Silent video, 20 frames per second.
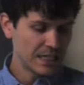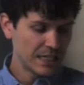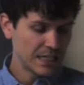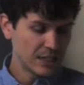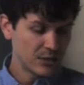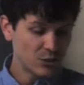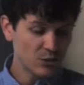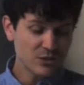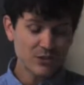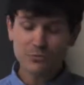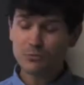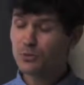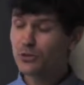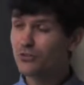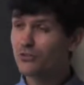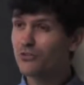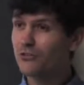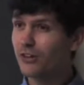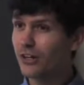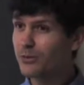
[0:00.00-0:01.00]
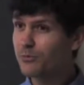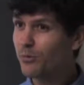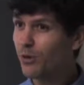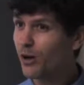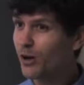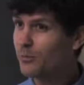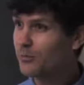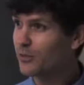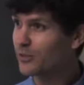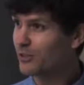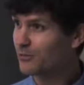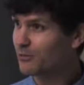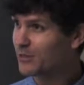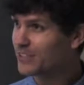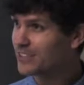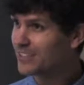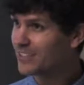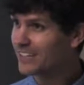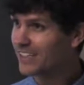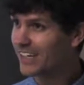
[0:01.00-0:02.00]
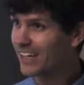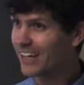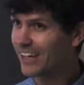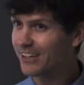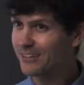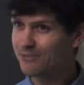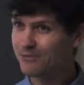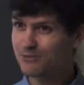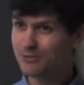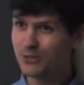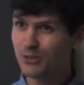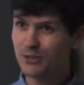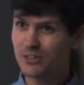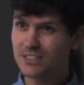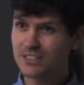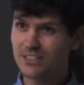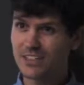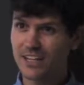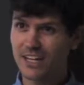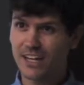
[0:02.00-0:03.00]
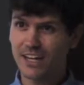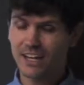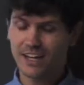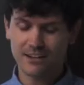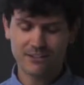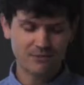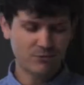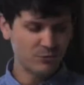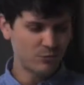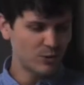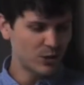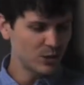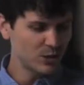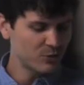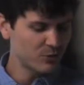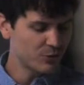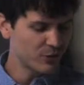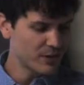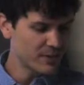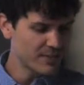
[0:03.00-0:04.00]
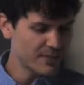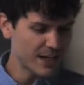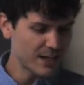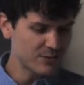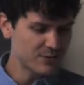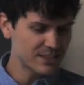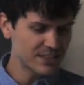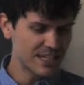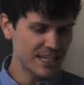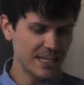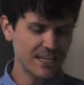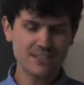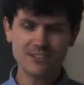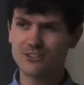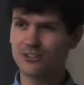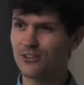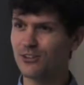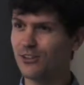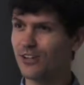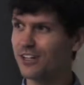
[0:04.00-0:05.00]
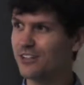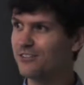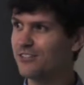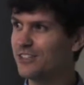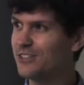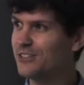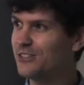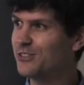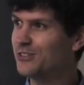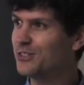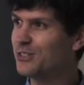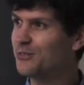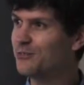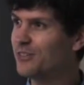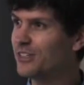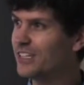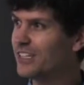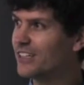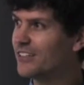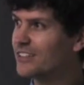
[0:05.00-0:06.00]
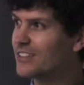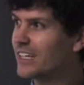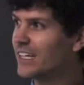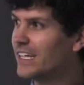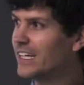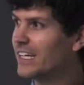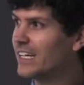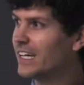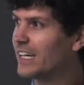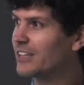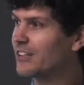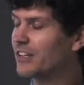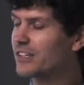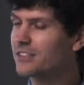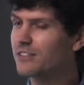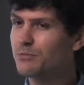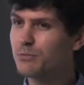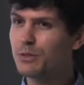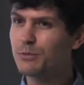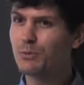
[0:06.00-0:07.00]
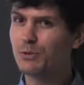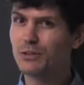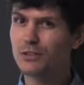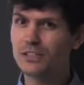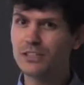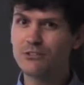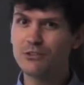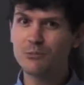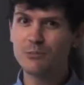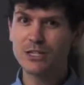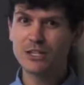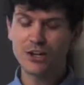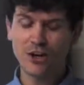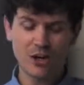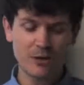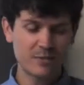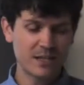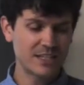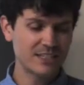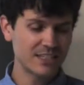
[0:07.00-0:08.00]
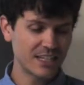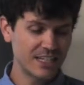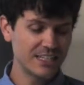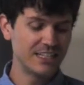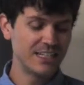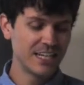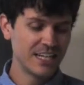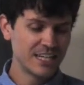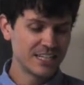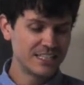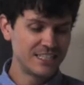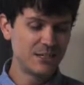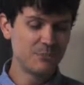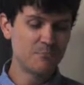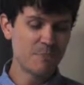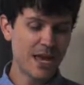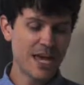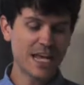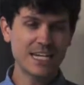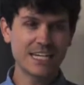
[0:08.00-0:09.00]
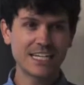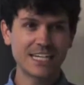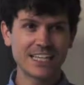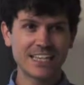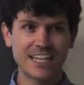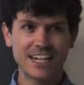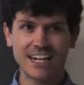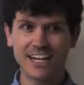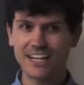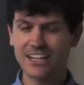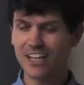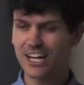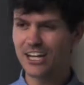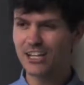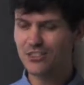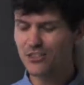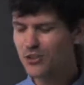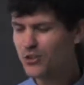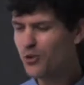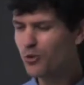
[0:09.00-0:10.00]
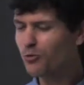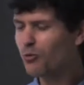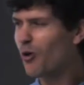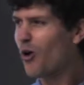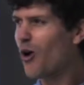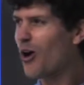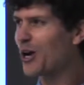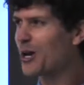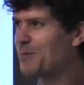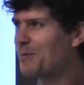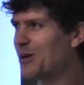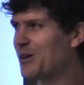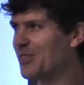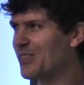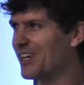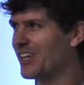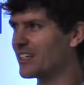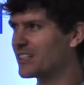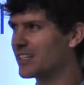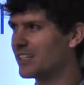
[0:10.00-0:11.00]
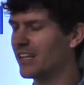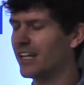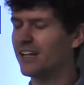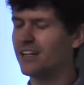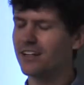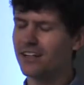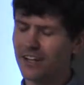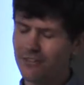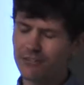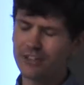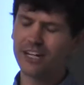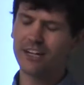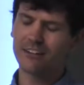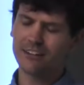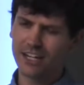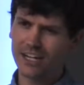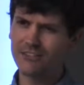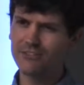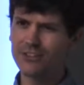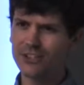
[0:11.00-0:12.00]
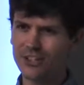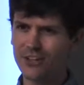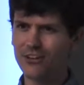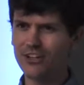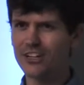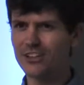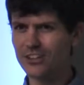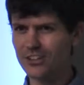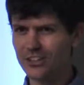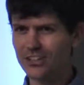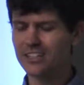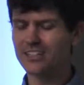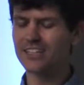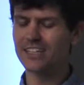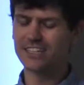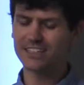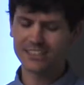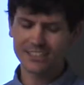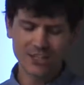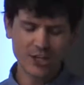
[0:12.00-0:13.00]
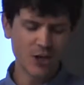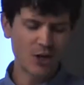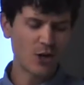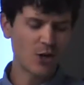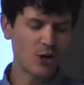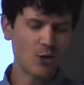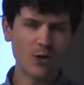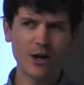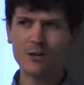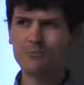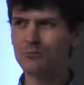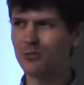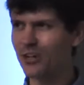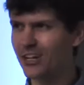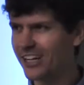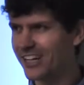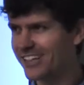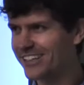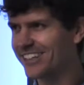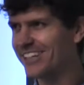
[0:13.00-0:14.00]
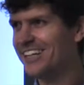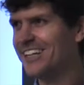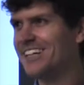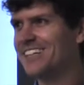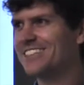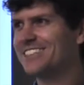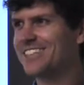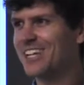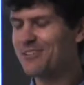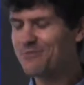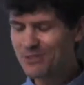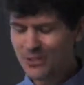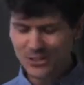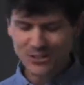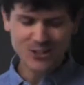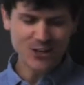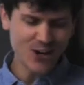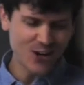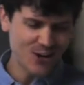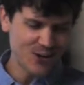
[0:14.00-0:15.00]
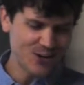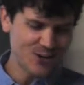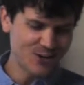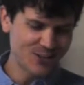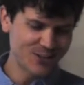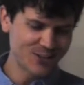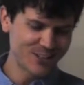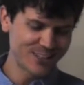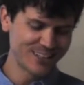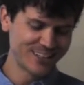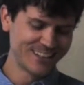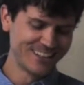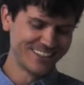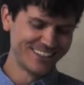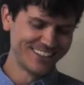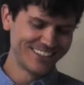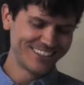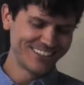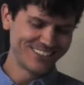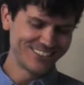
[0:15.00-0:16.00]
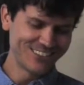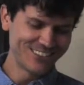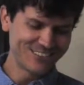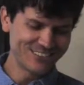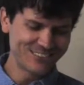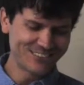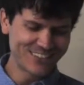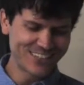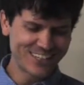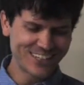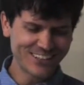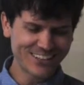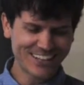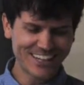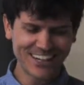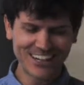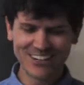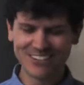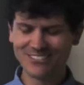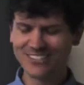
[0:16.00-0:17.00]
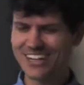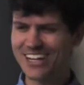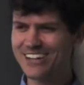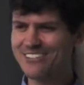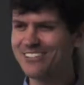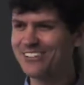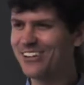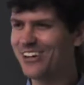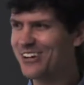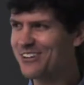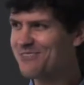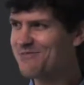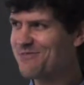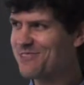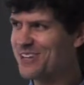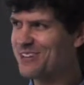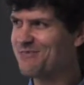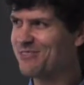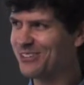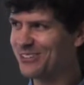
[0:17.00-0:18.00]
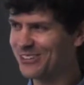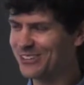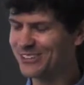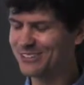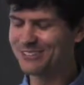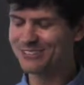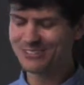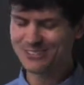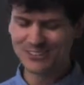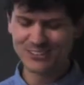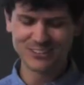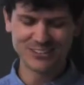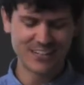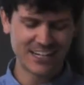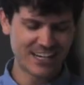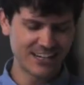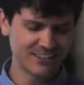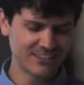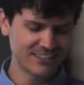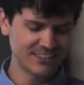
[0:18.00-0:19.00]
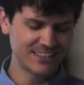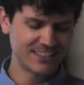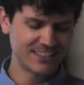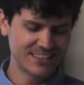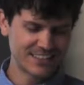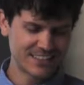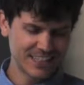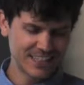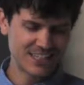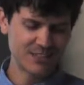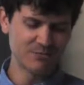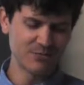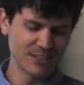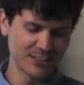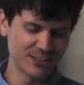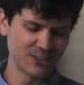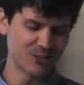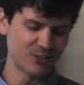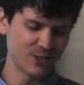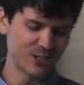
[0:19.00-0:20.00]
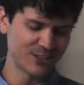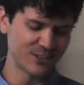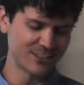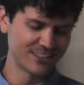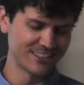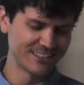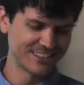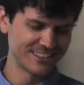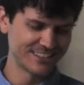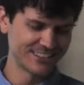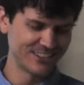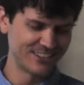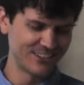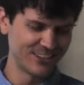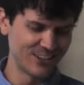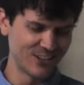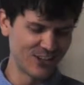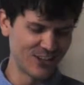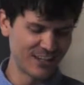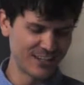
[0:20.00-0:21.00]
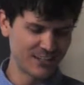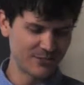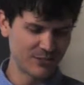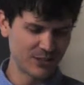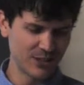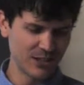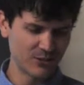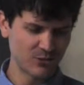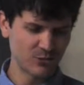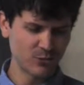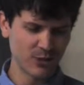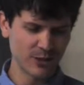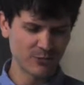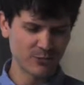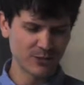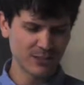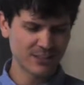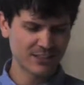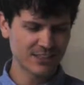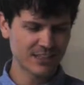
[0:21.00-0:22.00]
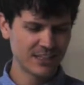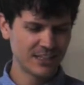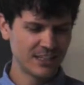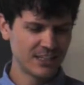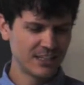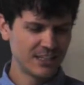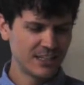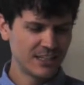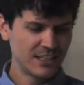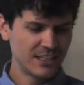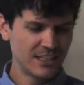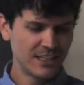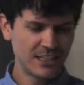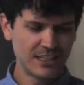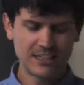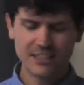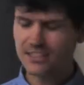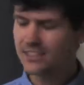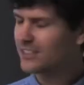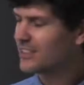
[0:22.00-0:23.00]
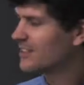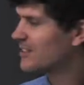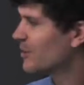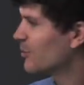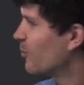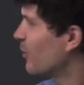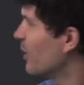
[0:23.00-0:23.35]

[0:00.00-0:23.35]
And those have proven very popular. Recently, I noticed that I have well over 1,000 hits on a lot of these YouTube videos, and lots of people are leaving me comments and demanding that you're wrong about this. And then every now and then I have to go in and look and no, I'm right. Send me your code. We'll figure it out. But I have a lot of people who are now sending me their questions a lot about how Twine works. This is the